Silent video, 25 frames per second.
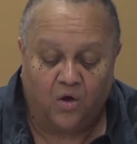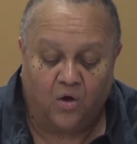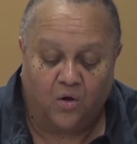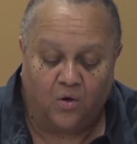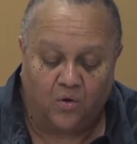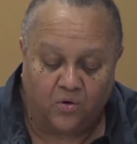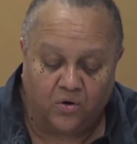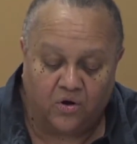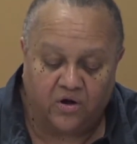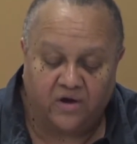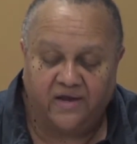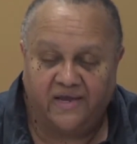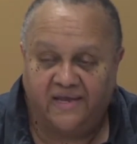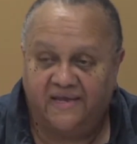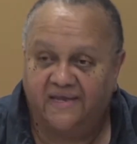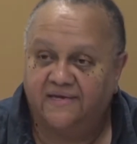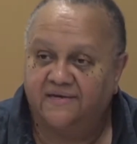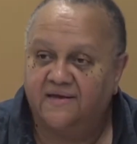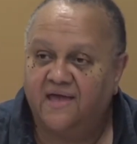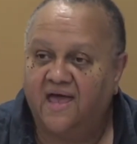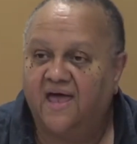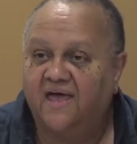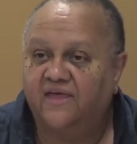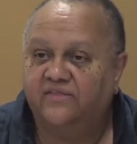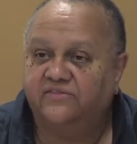or
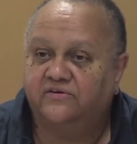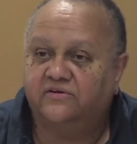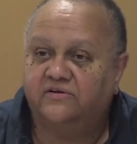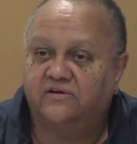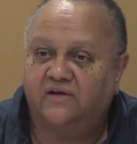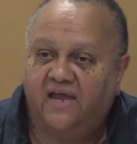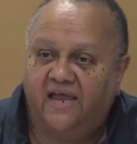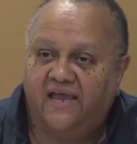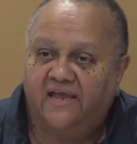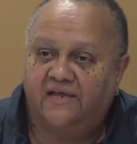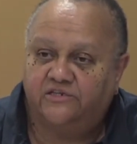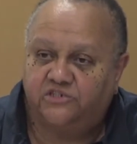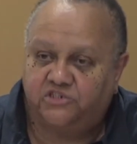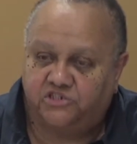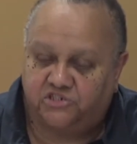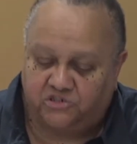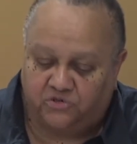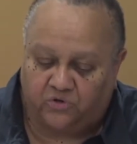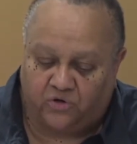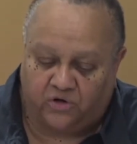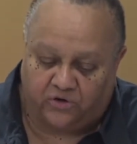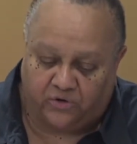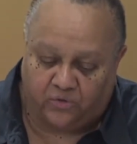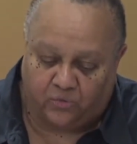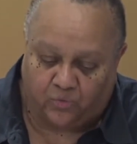in other and
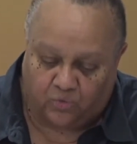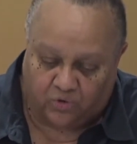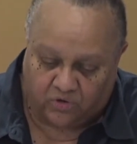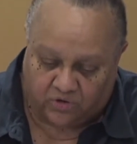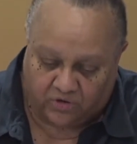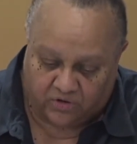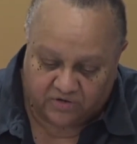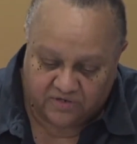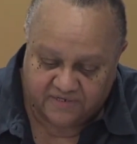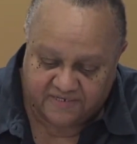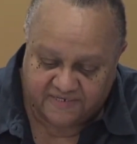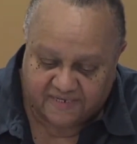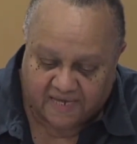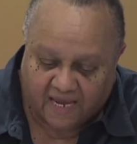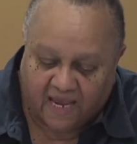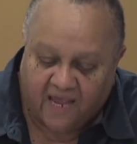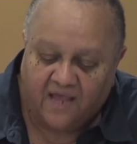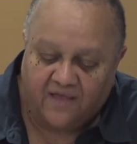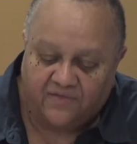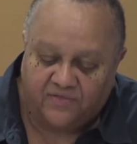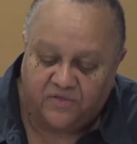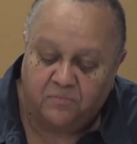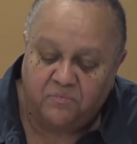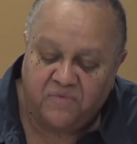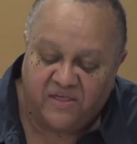shorter words,
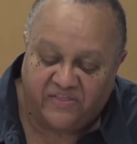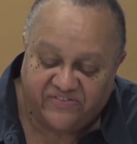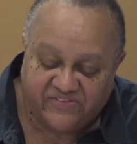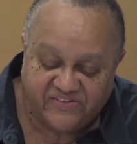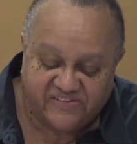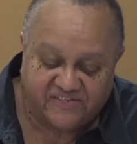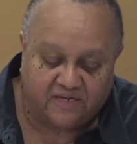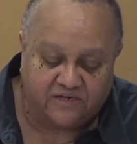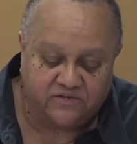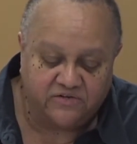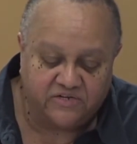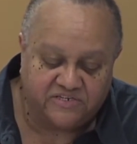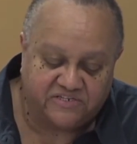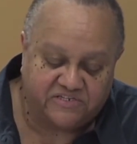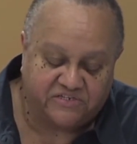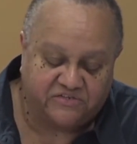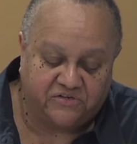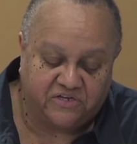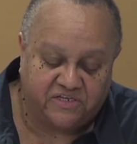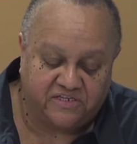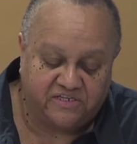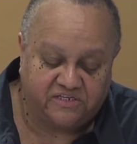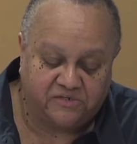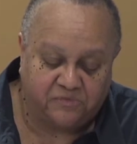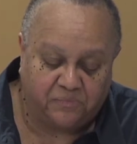the myths
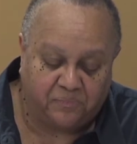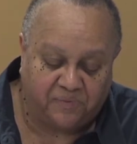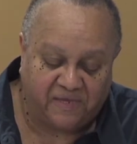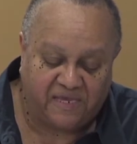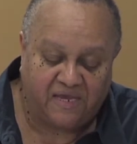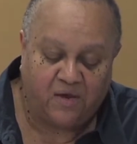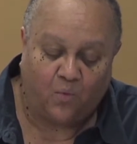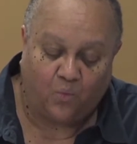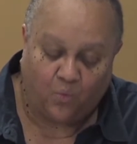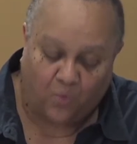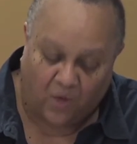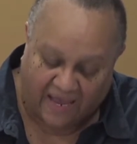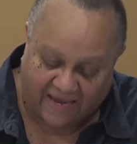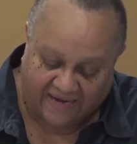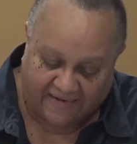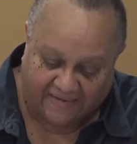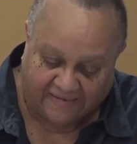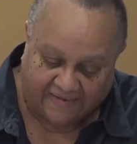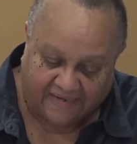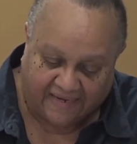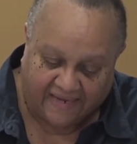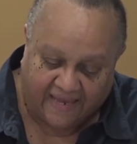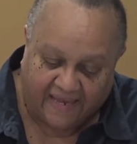understood to be white.